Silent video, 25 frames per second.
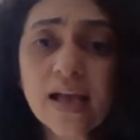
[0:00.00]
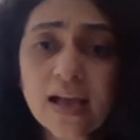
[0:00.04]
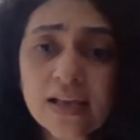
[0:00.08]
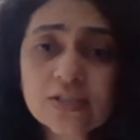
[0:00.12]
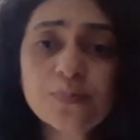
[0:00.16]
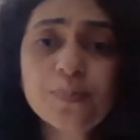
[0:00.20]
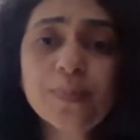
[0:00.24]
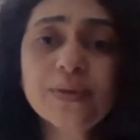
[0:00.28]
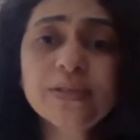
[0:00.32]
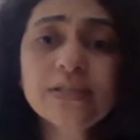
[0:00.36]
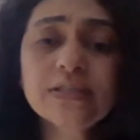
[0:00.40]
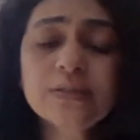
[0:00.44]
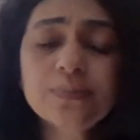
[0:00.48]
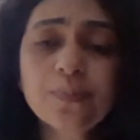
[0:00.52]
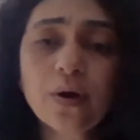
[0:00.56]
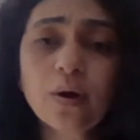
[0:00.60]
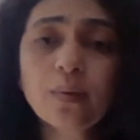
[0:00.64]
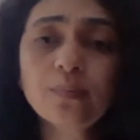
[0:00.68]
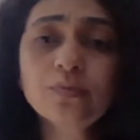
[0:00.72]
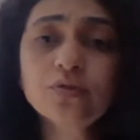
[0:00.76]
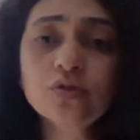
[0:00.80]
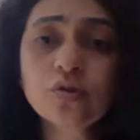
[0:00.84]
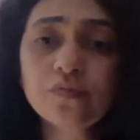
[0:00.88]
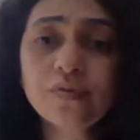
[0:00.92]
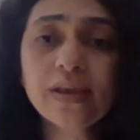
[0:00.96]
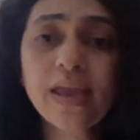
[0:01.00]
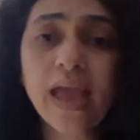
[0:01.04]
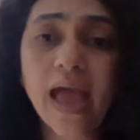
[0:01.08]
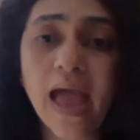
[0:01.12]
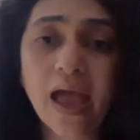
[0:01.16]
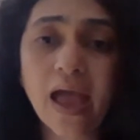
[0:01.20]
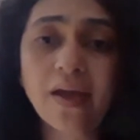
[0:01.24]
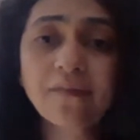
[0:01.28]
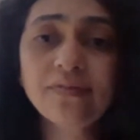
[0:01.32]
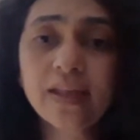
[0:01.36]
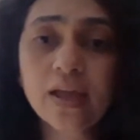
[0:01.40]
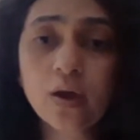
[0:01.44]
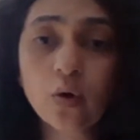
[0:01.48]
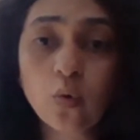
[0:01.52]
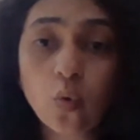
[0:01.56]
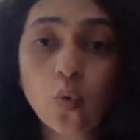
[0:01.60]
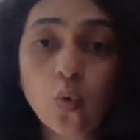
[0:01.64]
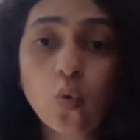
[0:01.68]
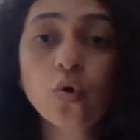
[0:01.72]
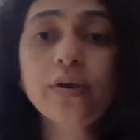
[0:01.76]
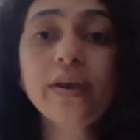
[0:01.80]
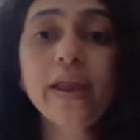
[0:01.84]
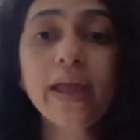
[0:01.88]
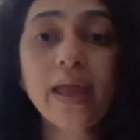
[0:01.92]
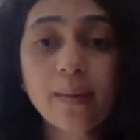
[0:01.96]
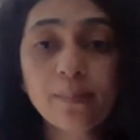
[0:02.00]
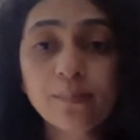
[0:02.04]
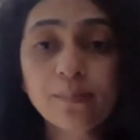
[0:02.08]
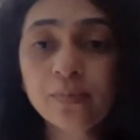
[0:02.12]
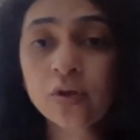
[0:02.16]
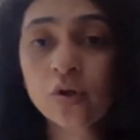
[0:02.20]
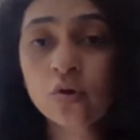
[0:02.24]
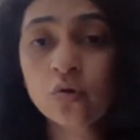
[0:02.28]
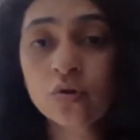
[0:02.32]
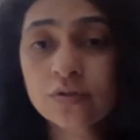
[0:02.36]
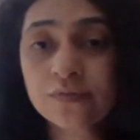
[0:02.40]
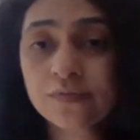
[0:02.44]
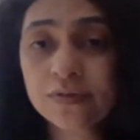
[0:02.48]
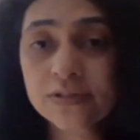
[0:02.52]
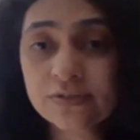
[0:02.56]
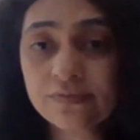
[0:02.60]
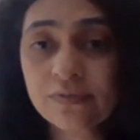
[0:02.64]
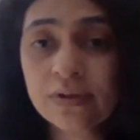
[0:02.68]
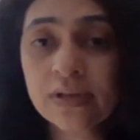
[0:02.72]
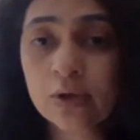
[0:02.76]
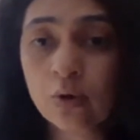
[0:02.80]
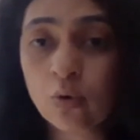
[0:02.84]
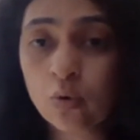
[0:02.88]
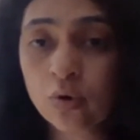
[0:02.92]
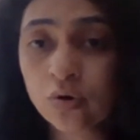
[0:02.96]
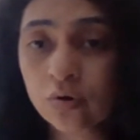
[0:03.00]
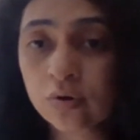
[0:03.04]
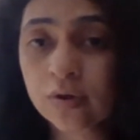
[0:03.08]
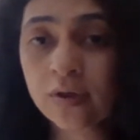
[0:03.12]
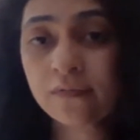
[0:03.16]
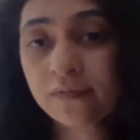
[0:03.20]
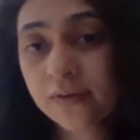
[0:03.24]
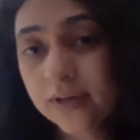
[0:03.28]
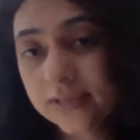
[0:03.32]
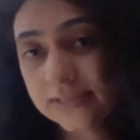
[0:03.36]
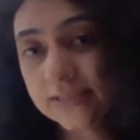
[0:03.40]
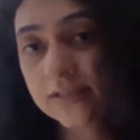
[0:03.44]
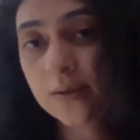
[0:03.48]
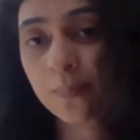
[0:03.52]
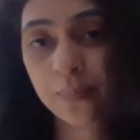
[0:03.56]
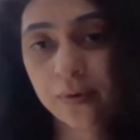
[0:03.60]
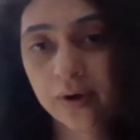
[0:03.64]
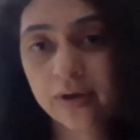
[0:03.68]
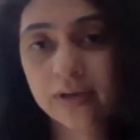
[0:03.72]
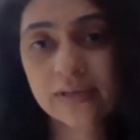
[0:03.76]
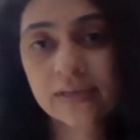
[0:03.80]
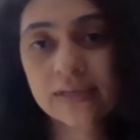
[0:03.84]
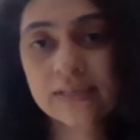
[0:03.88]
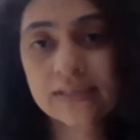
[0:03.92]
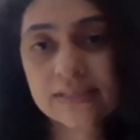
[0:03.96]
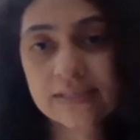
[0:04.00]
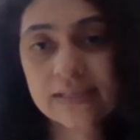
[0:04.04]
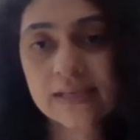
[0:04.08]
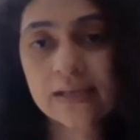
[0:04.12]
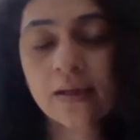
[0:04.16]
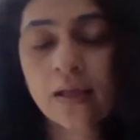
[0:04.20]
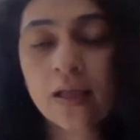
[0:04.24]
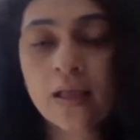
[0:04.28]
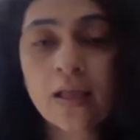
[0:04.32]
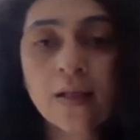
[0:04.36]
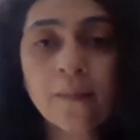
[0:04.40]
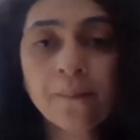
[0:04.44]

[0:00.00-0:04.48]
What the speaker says: husband's sperm. So we have their own embryos, which will going to give us the pregnancy.